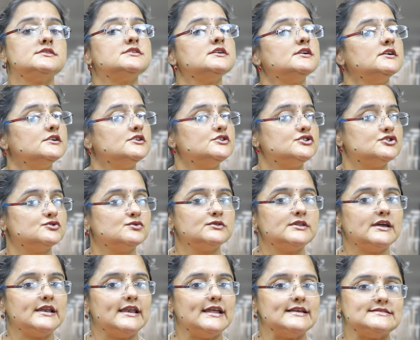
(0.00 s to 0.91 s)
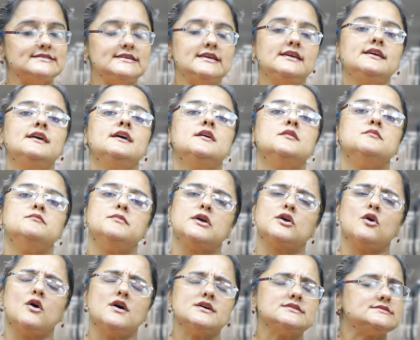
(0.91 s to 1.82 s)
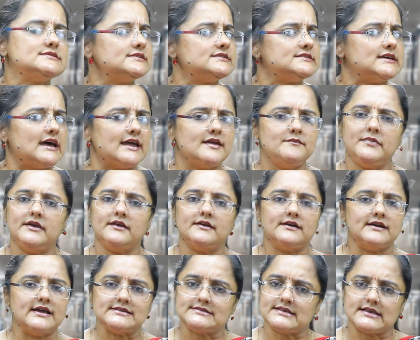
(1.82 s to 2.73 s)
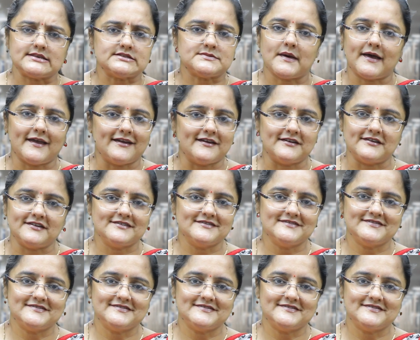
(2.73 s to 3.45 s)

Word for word: rent to the lessee because the time period has expired.